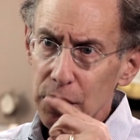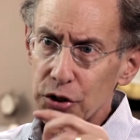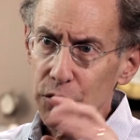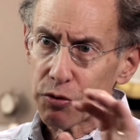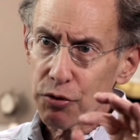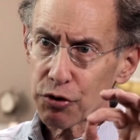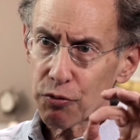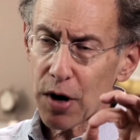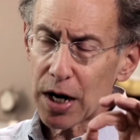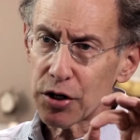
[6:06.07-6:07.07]
So there's a
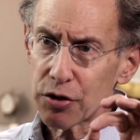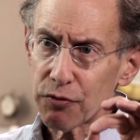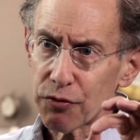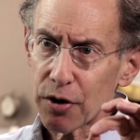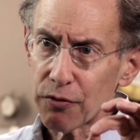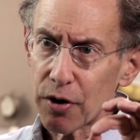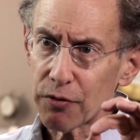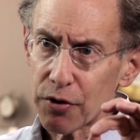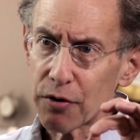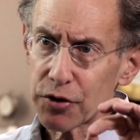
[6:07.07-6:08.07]
range of, of,
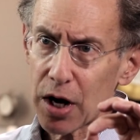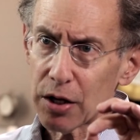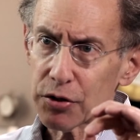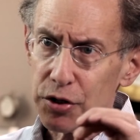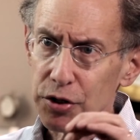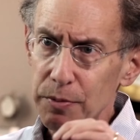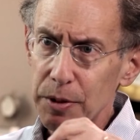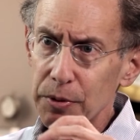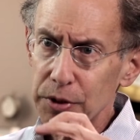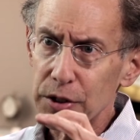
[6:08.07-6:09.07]
of challenges that
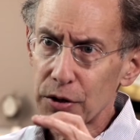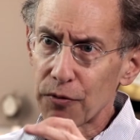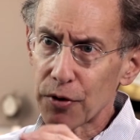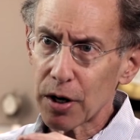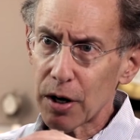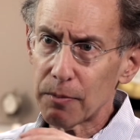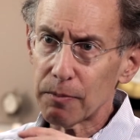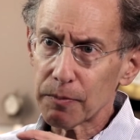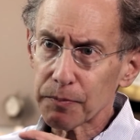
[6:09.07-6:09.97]
people need to overcome.